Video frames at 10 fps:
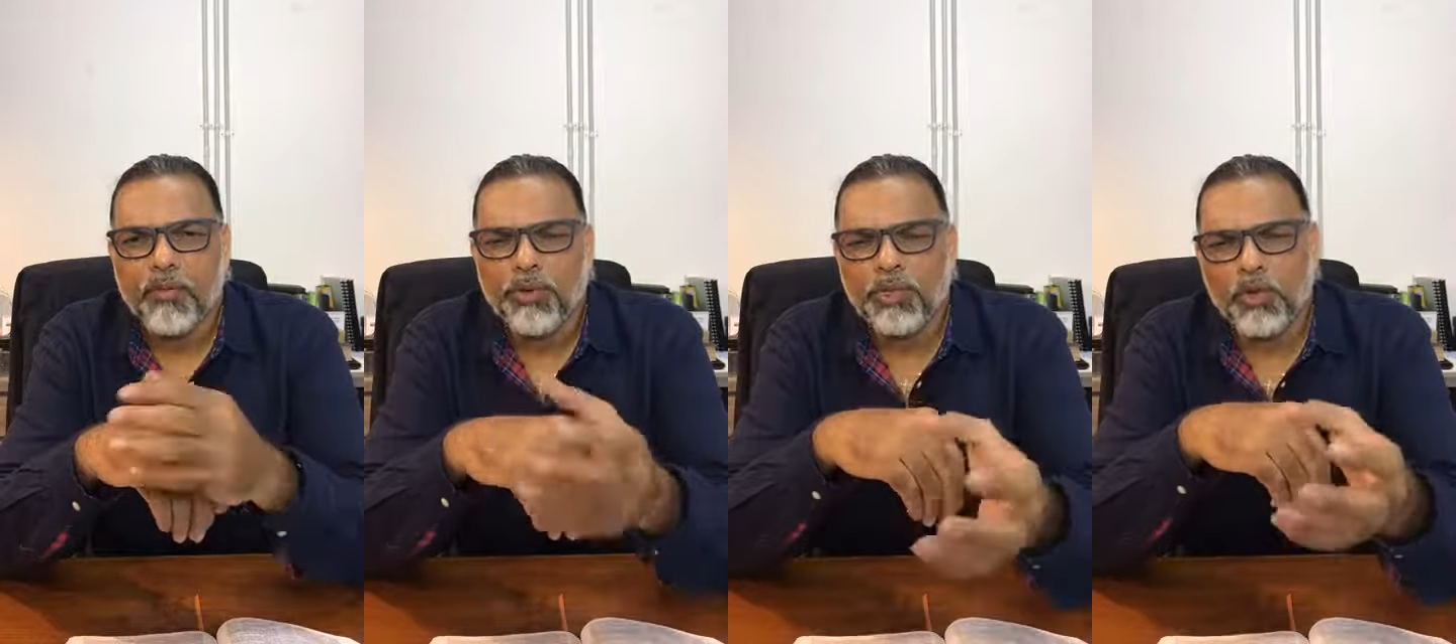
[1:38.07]

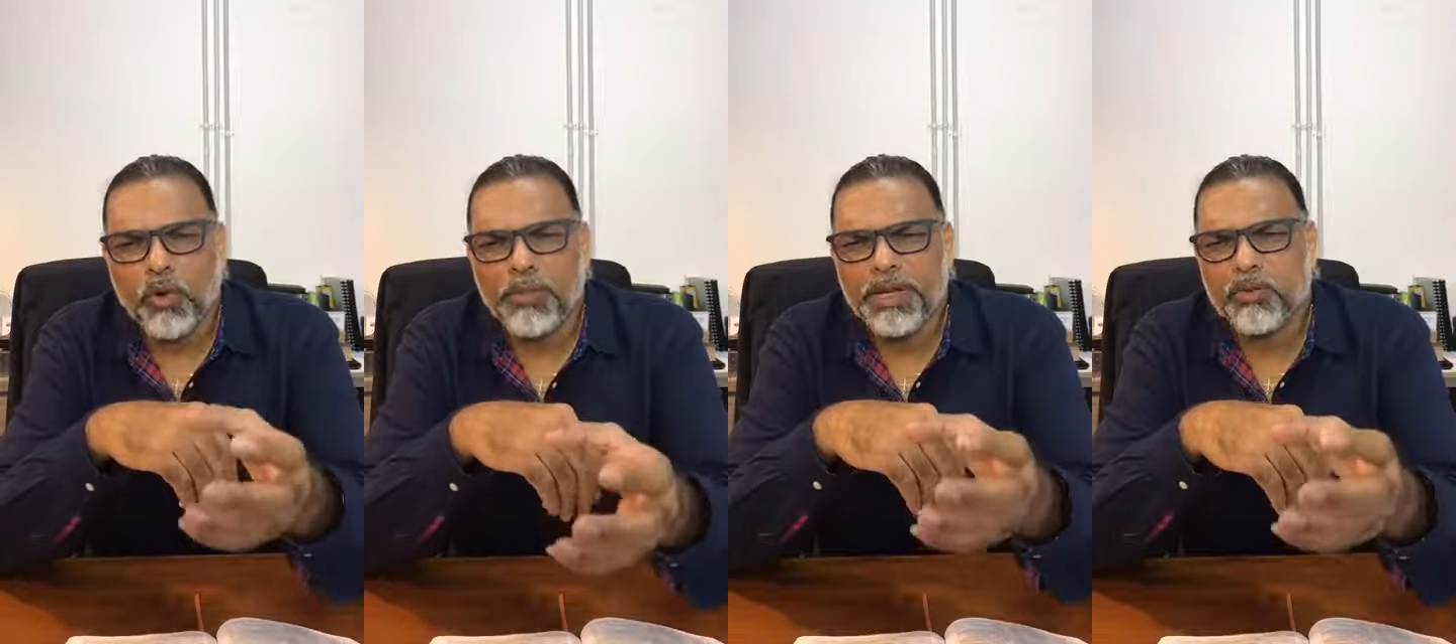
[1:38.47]
When you
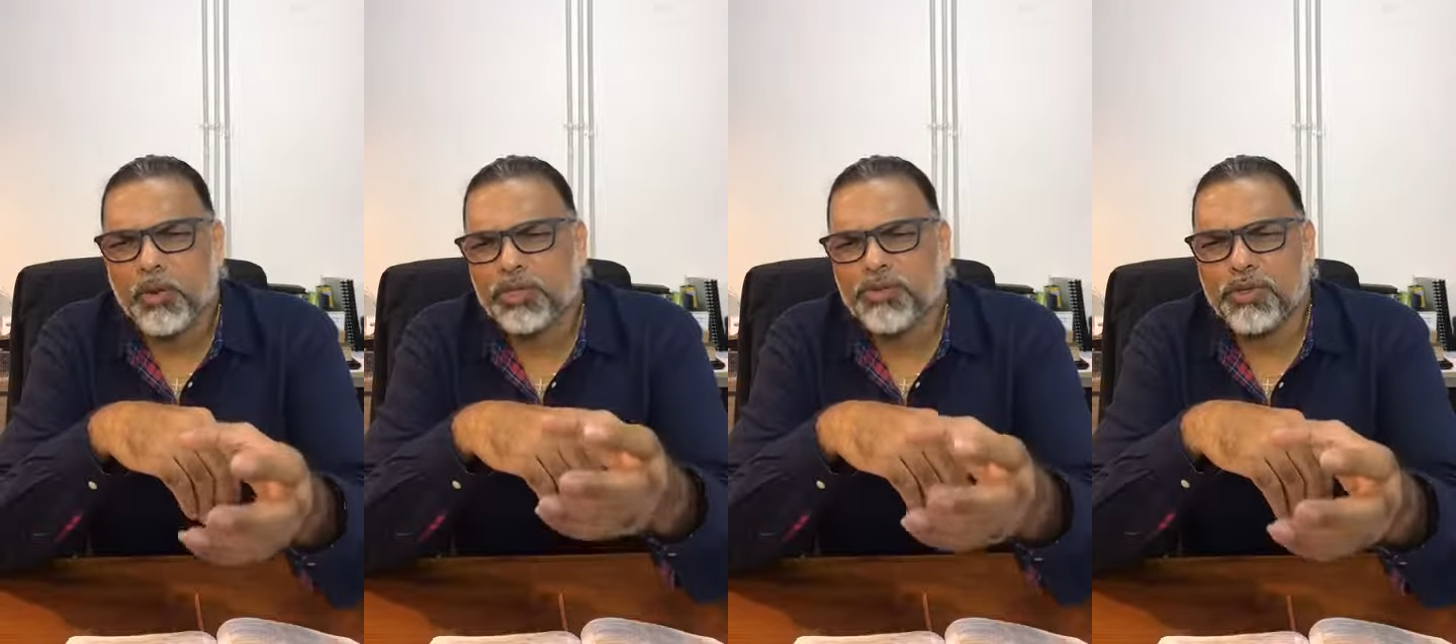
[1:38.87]
obey the
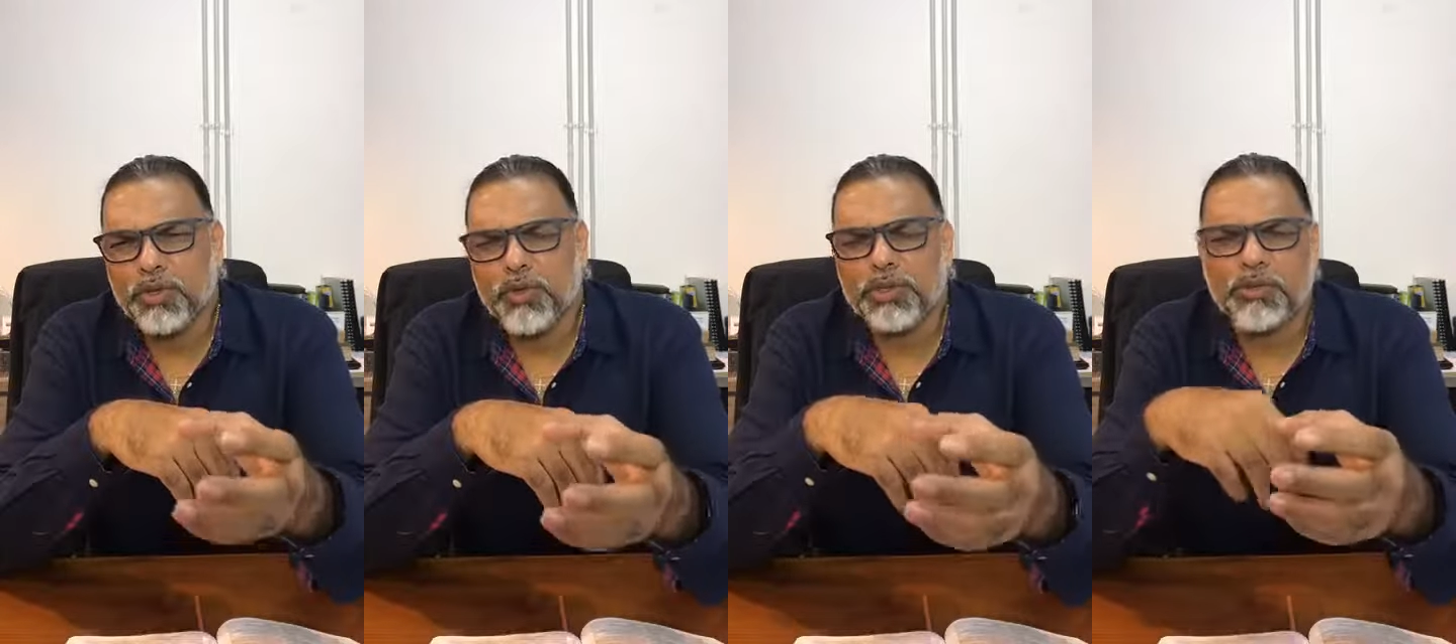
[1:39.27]
voice of the
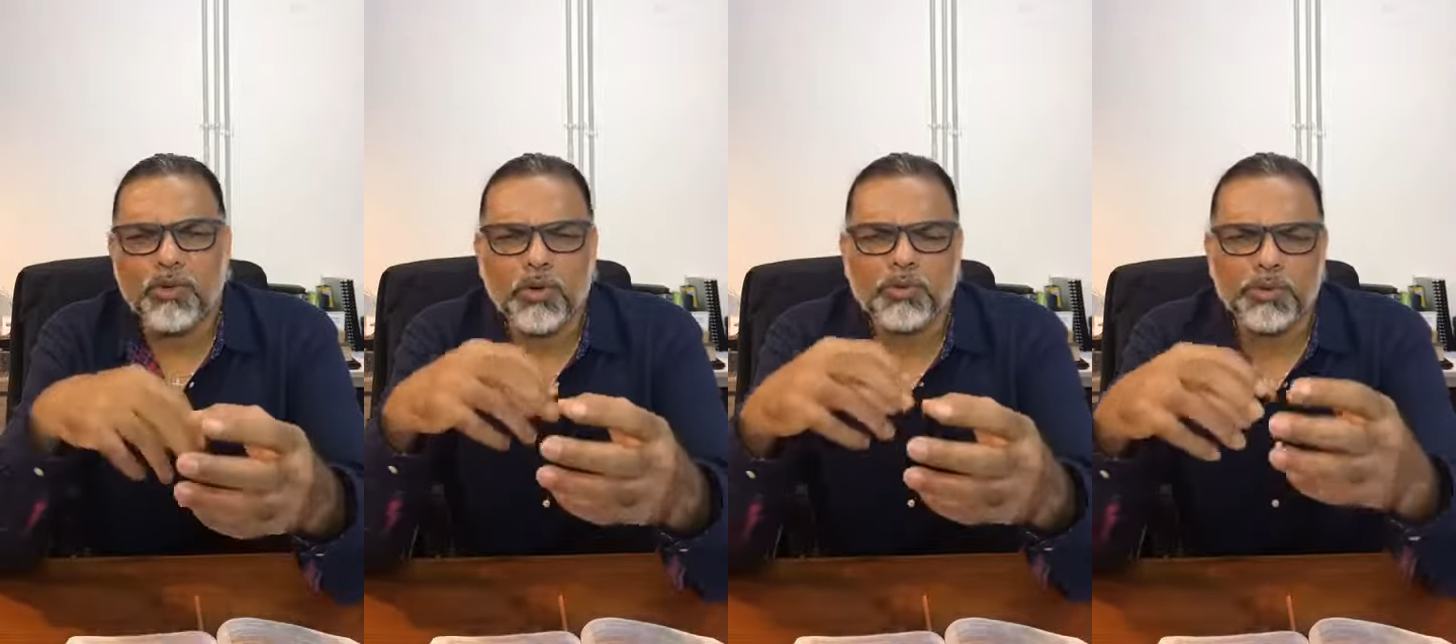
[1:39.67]
Lord
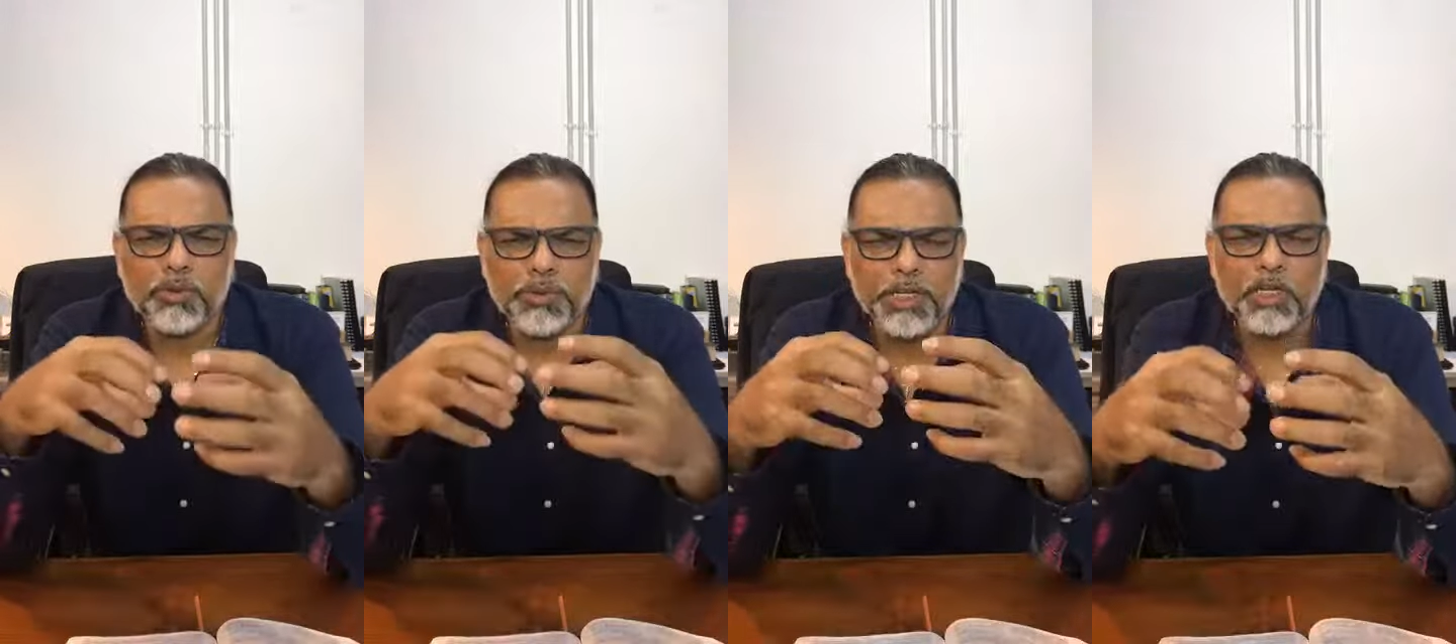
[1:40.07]

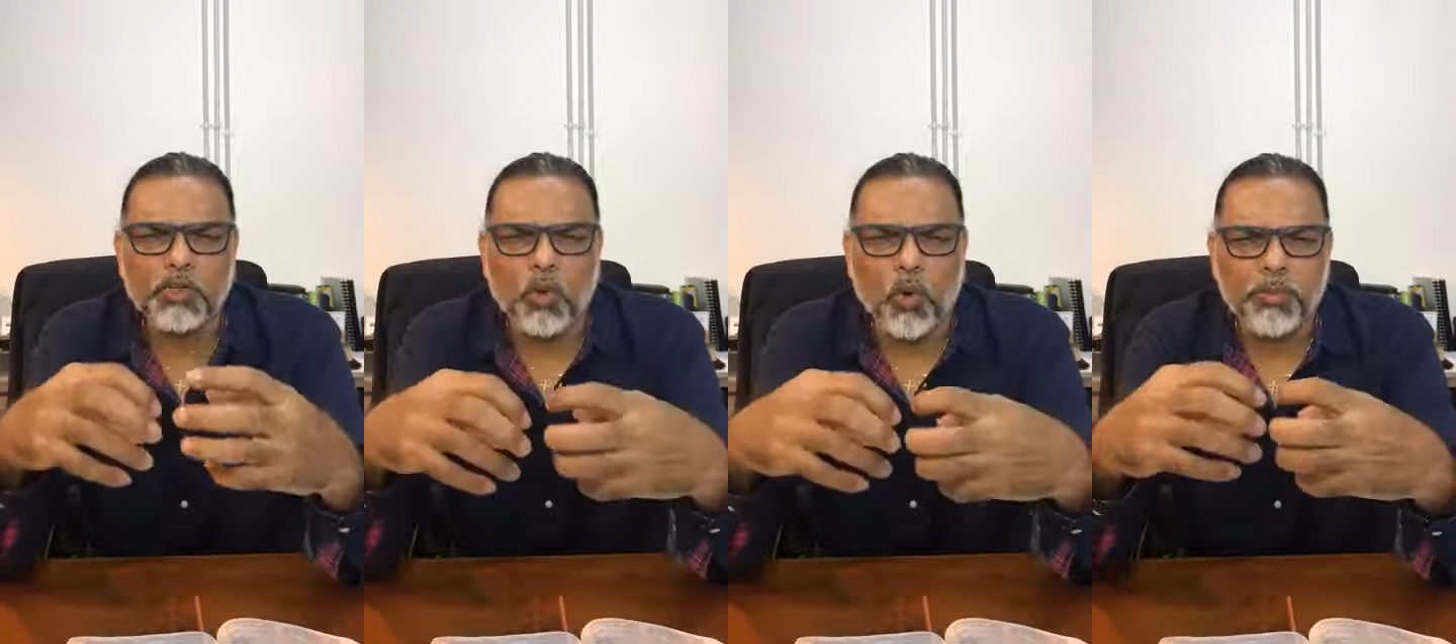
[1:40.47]
will begin
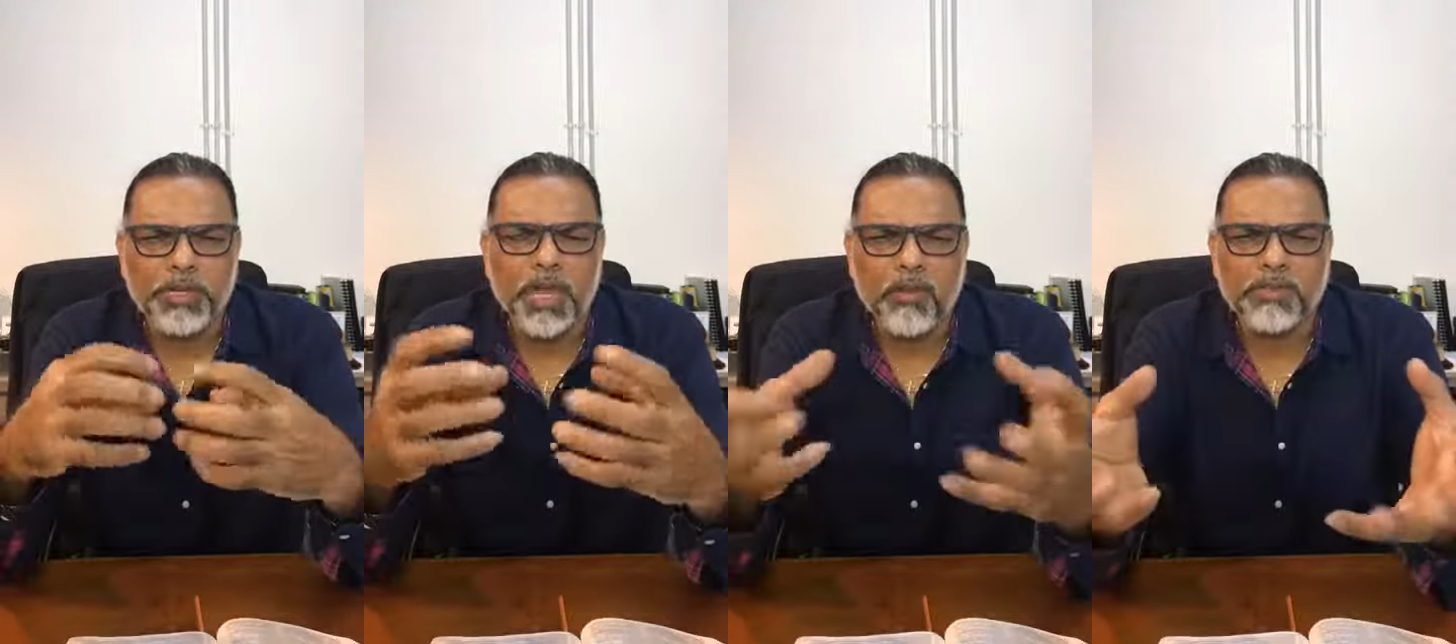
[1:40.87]
to
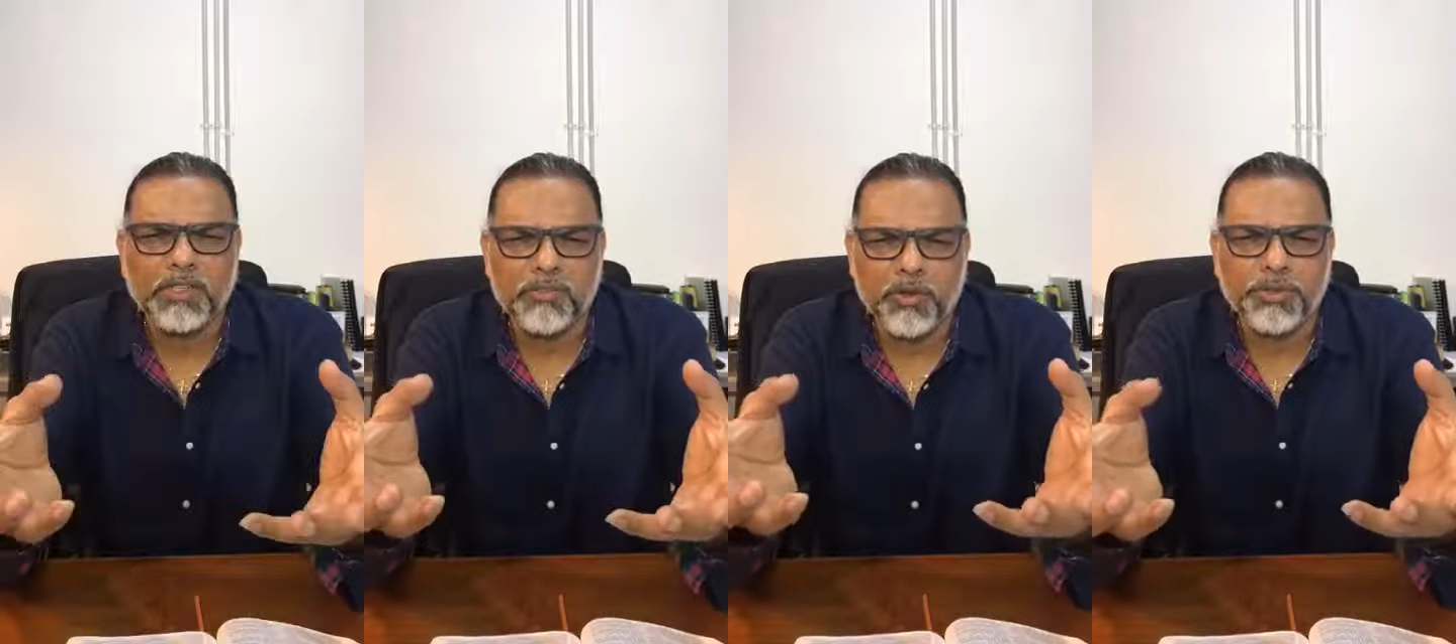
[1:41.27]
open
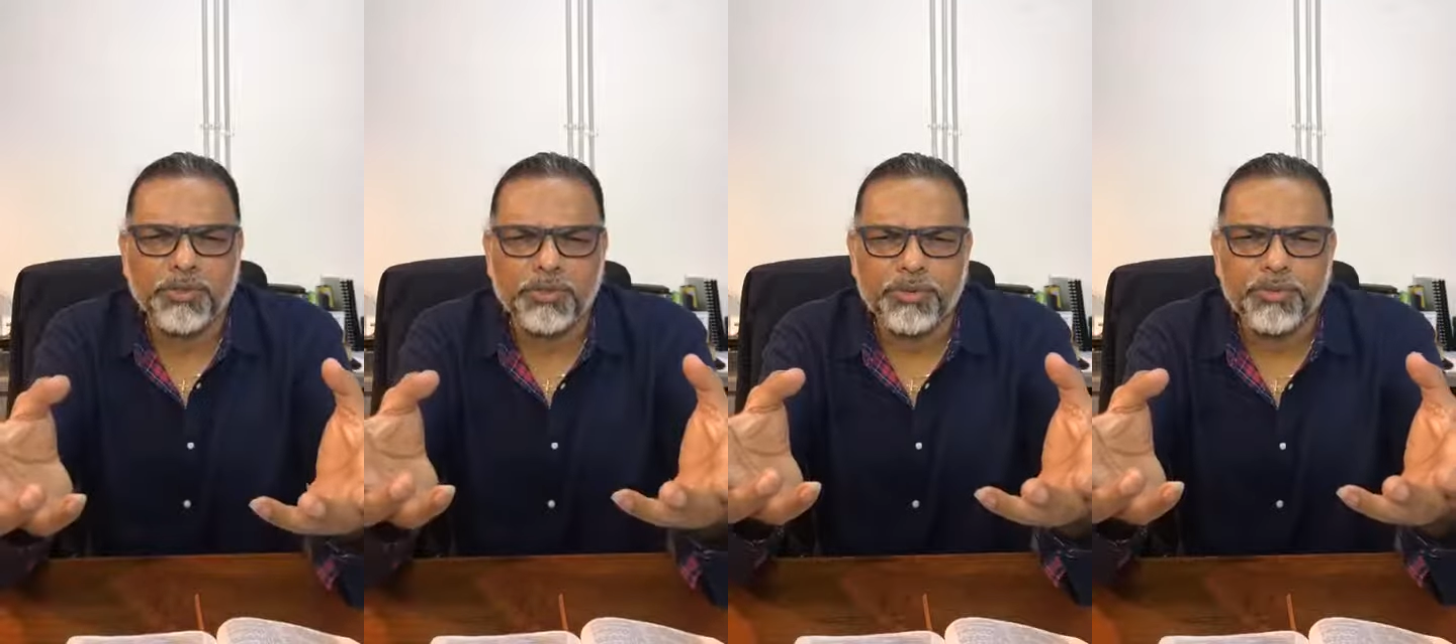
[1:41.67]
heaven for you.